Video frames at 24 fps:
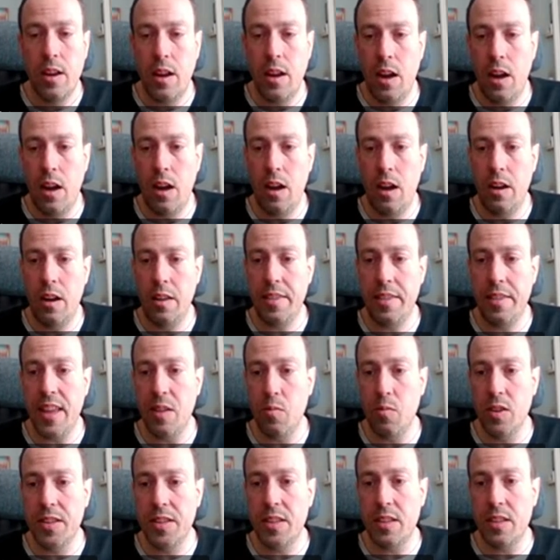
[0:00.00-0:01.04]

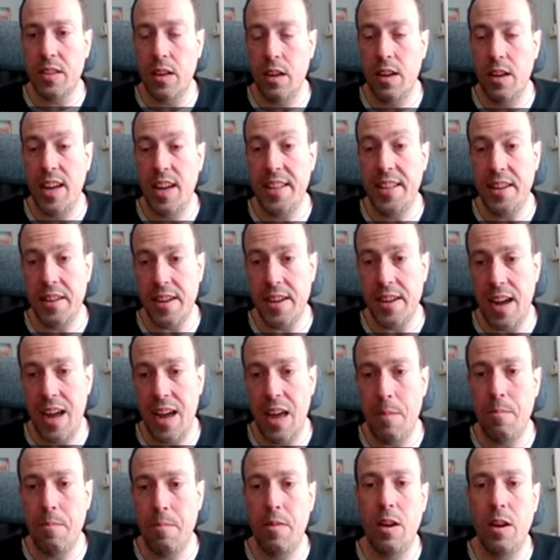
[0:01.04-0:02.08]
That was at the
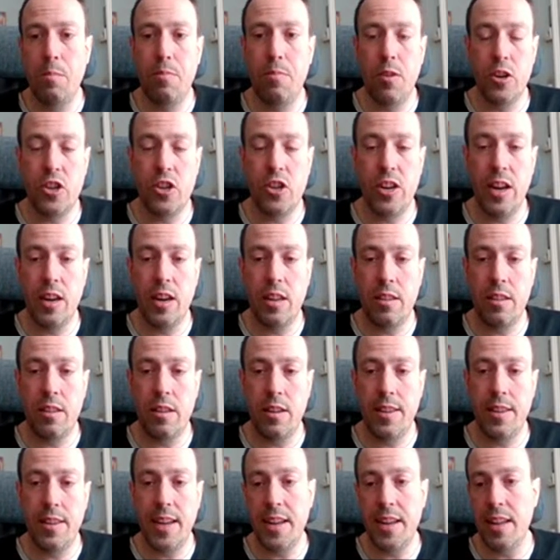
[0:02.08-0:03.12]
time a project
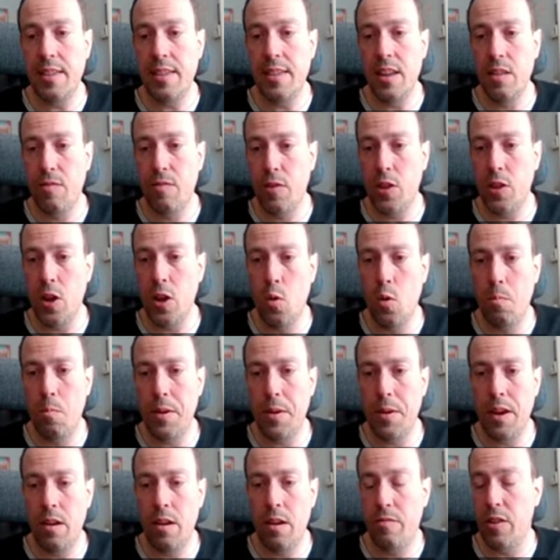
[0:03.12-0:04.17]
that I did for
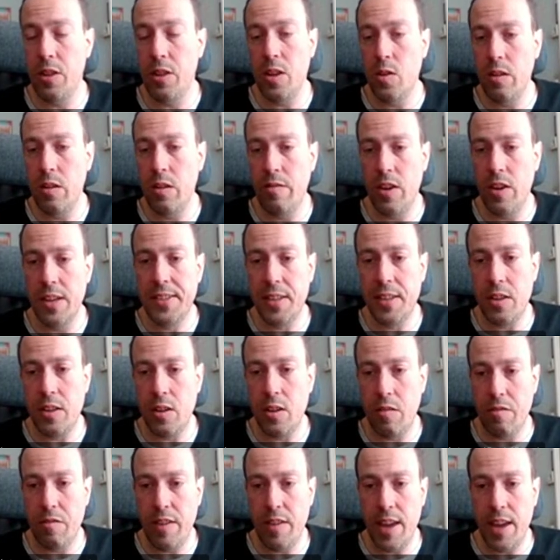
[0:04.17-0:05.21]
the
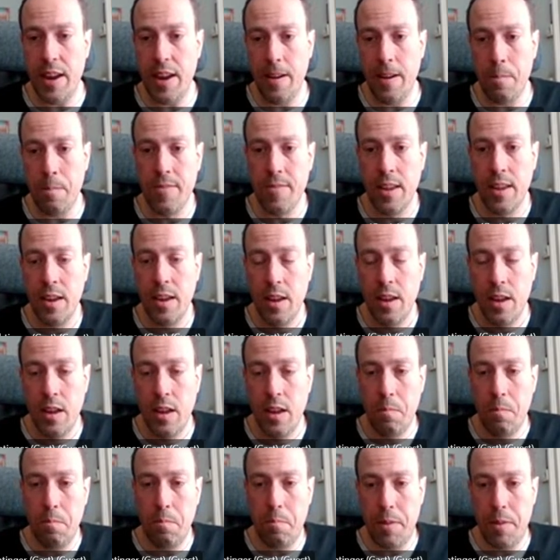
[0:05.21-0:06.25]
University of Vienna,
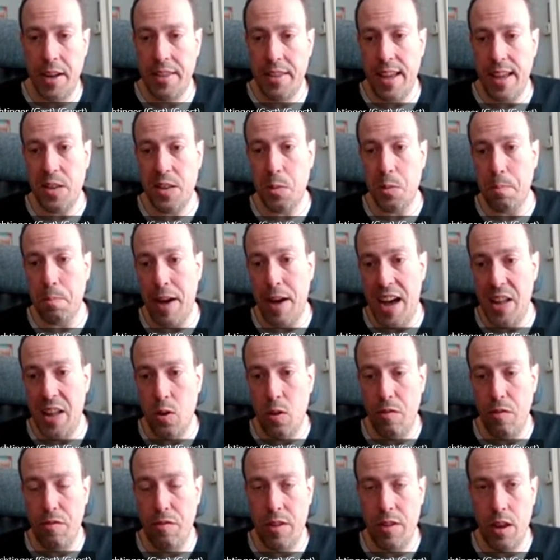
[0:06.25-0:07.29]
but as
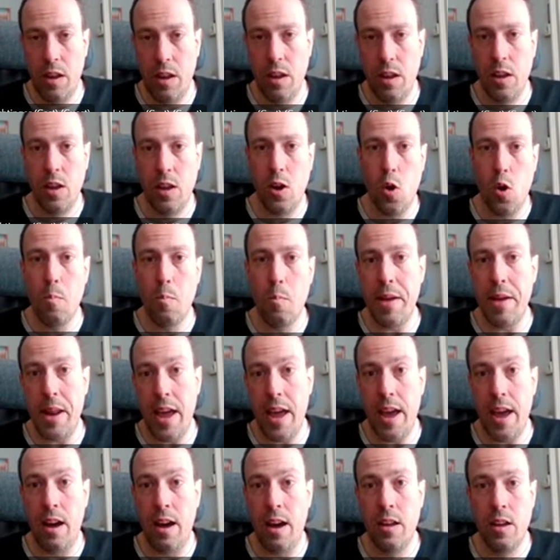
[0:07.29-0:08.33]
part of the Open
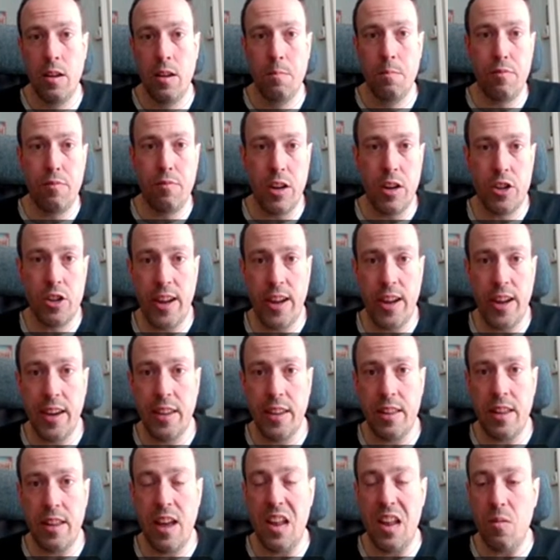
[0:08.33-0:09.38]
Air
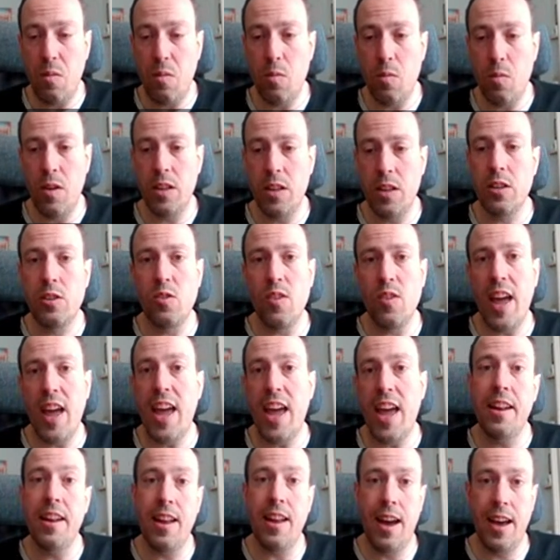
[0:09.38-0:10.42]
project. And we wanted to
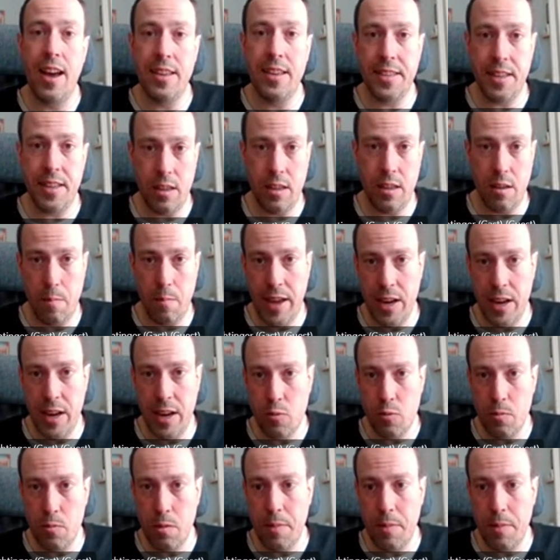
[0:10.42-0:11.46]
analyze data
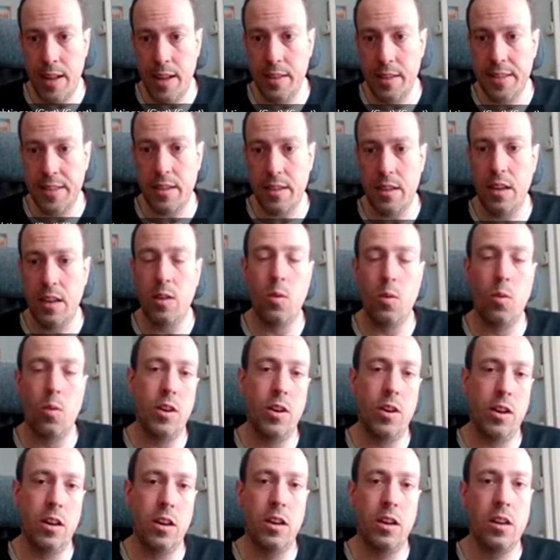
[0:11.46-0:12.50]
management plans in
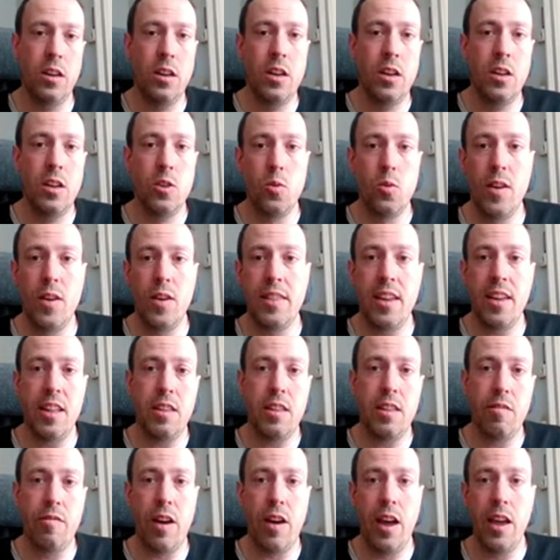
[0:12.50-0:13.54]
order to
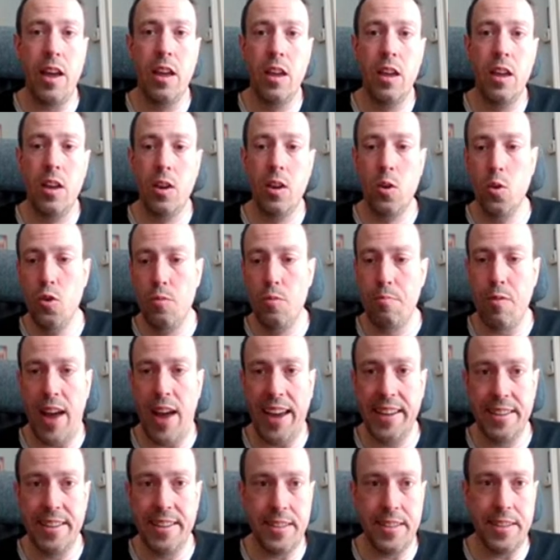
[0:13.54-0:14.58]
identify good
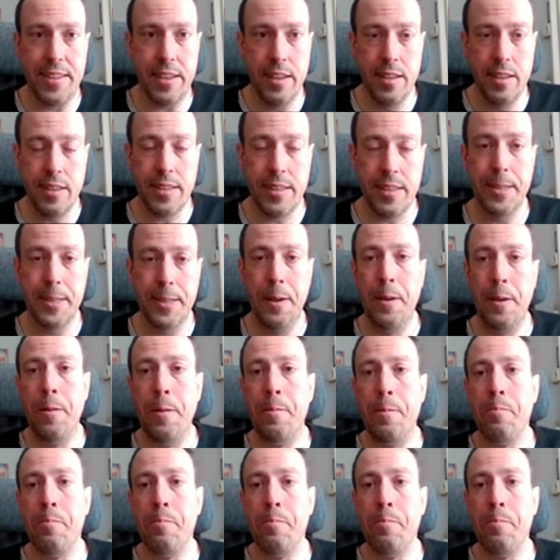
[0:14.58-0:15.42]
practices.